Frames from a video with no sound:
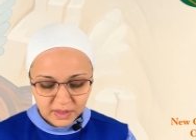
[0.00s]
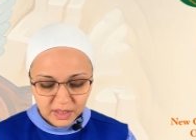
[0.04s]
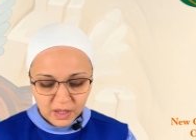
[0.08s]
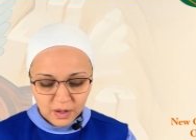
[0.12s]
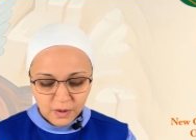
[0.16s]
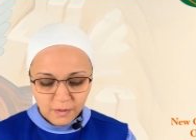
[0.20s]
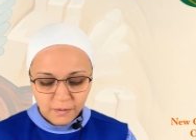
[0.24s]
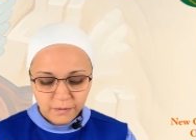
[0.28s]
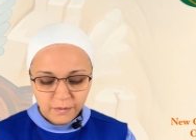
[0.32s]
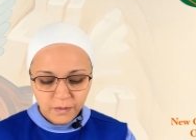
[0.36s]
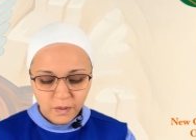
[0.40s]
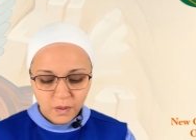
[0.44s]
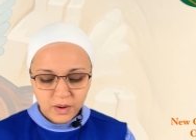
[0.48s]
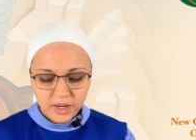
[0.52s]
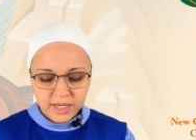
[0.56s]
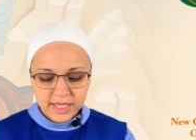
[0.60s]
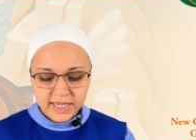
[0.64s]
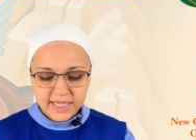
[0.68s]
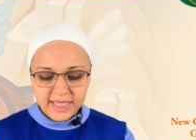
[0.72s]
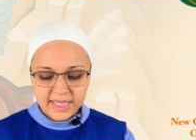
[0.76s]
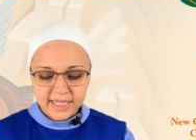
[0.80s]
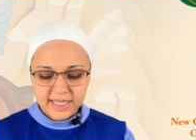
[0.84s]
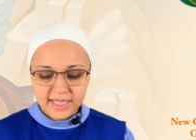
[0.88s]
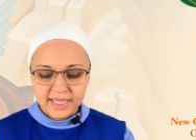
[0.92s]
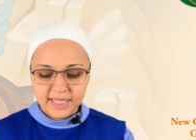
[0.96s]

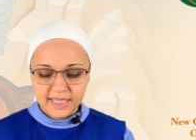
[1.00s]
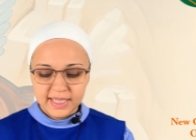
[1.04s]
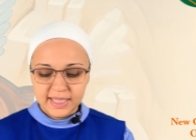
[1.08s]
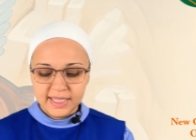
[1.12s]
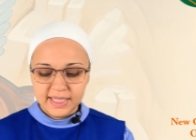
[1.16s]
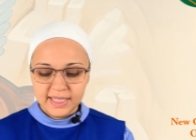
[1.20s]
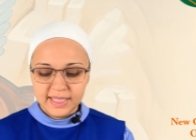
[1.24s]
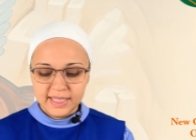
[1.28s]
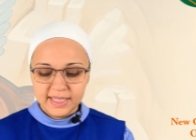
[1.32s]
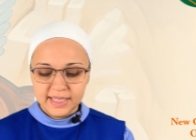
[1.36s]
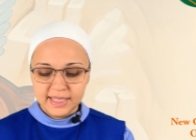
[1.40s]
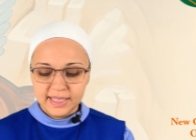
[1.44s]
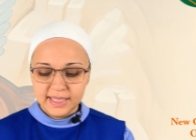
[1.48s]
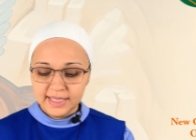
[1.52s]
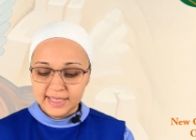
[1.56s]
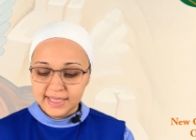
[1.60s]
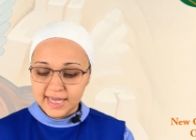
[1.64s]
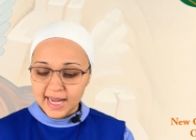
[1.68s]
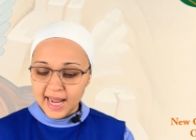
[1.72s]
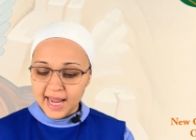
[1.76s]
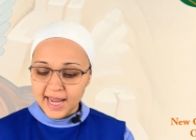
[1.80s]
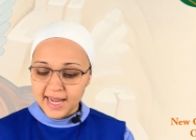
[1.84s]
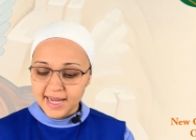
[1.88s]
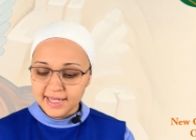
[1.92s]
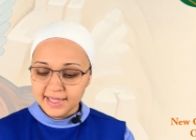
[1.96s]
40
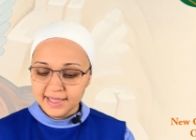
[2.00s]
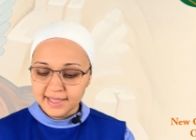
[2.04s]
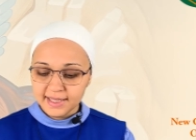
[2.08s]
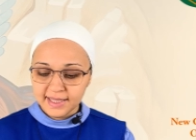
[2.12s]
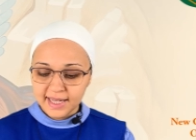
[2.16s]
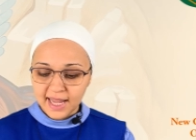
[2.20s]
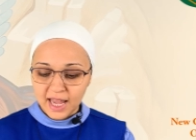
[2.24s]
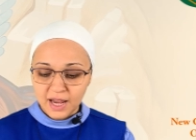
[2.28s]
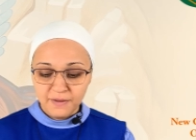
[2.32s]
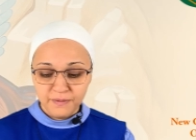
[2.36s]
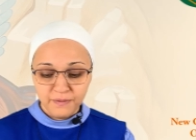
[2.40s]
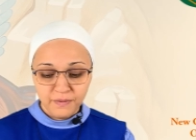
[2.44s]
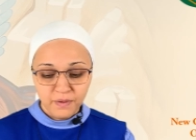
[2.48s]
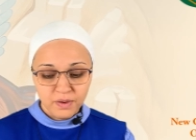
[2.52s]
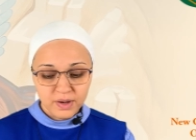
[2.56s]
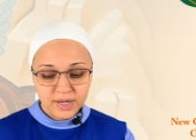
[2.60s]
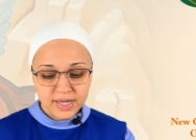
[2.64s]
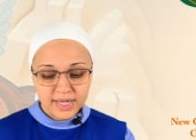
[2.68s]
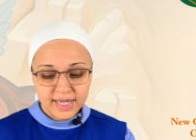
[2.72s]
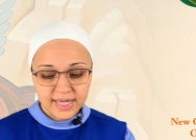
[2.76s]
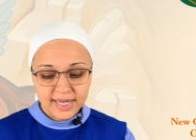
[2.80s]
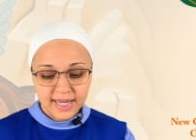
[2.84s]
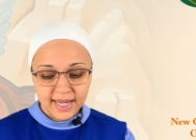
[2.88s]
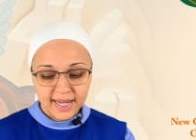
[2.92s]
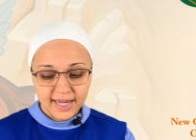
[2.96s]
days and 40
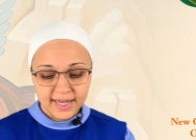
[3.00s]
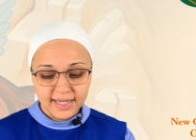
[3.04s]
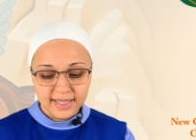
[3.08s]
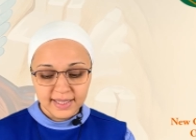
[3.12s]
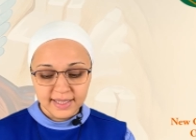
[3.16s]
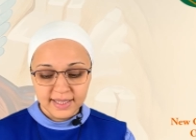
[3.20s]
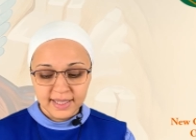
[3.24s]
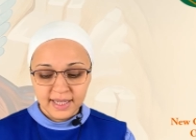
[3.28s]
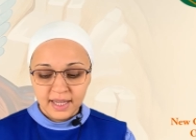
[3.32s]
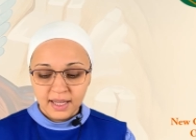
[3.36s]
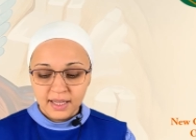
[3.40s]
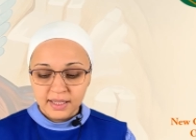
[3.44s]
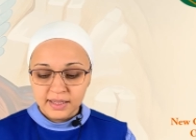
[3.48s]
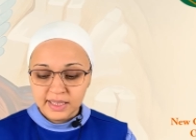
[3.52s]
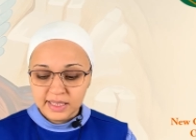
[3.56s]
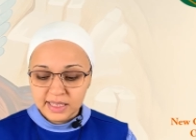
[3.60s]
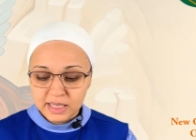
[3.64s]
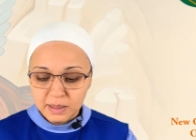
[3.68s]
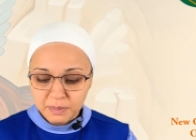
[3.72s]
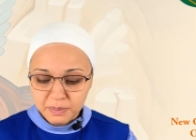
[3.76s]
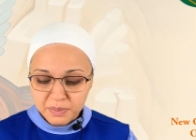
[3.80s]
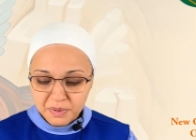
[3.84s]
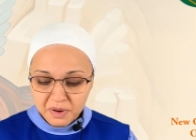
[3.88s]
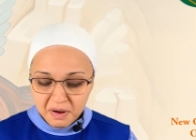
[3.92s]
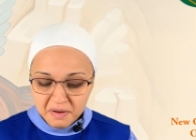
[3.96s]
nights that the
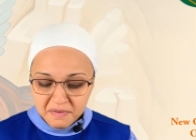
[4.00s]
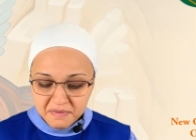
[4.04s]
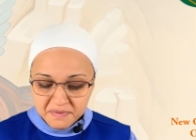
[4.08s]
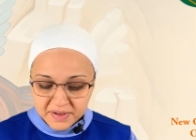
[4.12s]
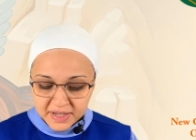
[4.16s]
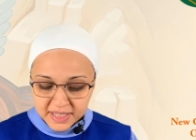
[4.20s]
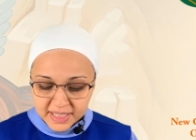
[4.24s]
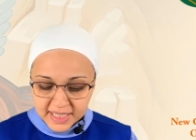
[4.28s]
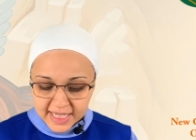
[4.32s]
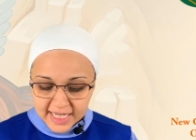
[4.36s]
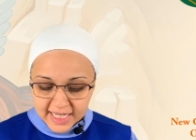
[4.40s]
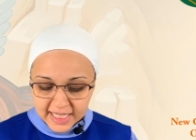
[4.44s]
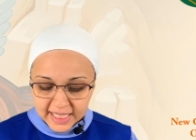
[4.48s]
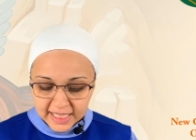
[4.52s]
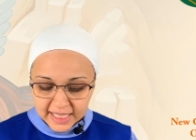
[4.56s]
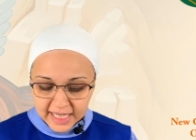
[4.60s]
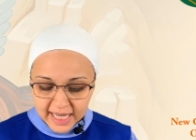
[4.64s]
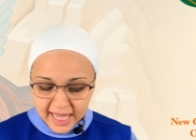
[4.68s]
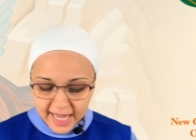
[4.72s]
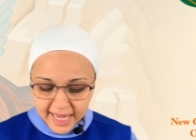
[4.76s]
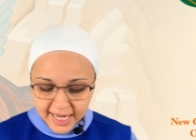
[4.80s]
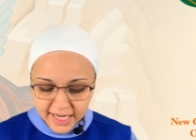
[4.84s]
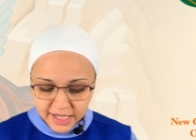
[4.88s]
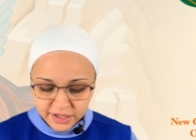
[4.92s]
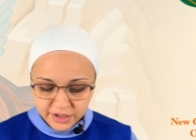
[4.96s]
prophet
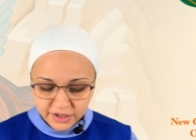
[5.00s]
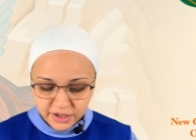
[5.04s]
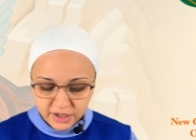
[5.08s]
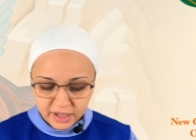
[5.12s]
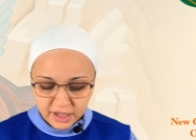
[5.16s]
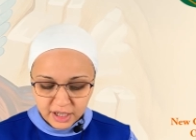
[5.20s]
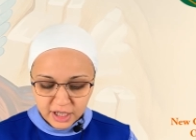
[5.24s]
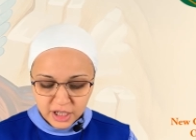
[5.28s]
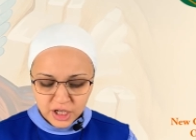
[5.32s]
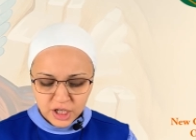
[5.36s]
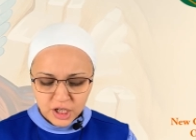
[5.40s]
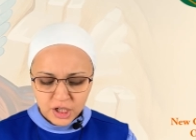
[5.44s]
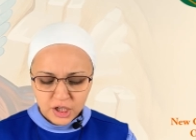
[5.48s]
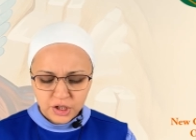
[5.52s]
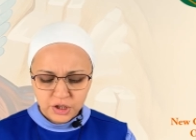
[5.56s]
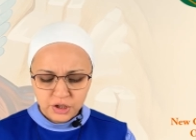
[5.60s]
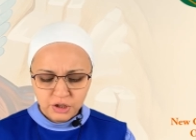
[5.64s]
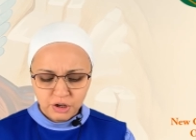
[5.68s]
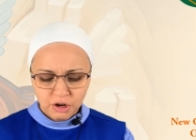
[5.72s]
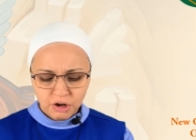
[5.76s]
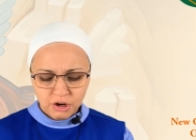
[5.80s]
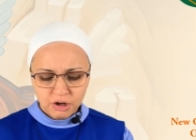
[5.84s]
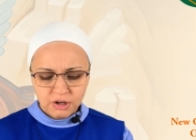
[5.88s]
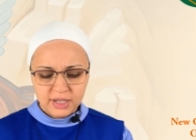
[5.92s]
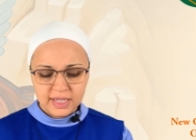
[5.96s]
Elijah
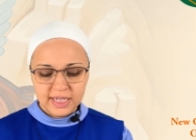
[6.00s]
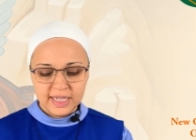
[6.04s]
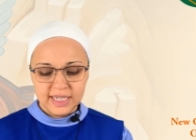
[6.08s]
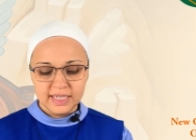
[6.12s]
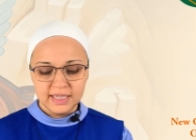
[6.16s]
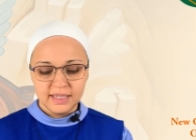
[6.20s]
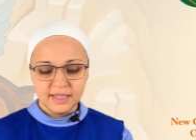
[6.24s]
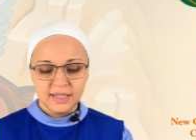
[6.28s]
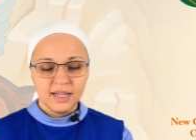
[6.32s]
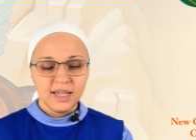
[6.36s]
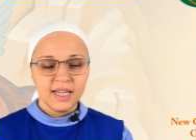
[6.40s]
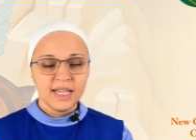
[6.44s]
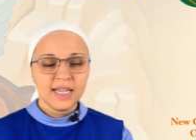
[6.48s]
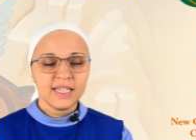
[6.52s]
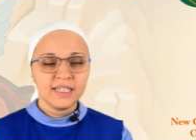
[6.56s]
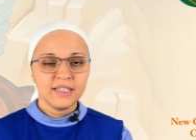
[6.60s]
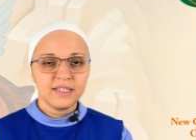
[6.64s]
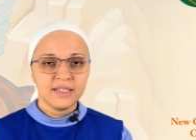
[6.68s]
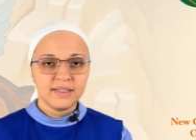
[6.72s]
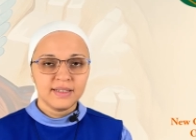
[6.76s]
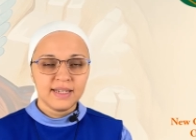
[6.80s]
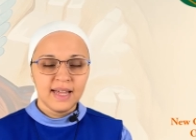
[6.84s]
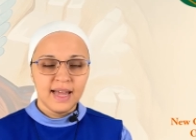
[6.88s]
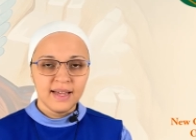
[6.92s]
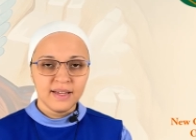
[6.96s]
journeyed in the
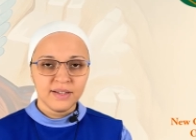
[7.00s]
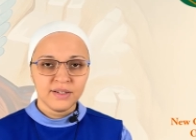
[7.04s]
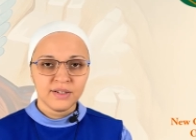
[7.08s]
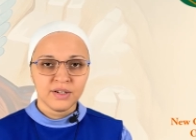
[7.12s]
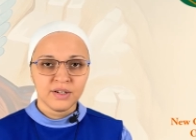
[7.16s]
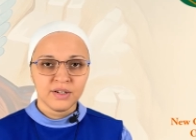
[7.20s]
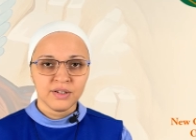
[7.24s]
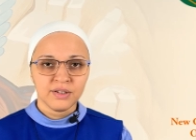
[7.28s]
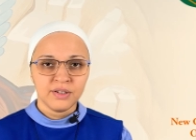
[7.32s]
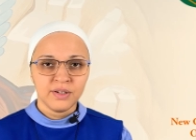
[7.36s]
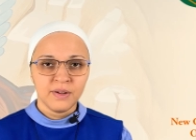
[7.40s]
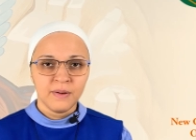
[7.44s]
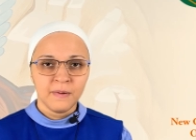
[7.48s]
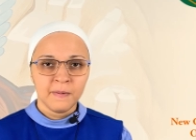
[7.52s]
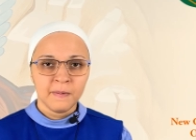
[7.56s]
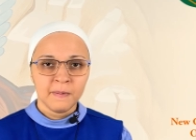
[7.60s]
desert.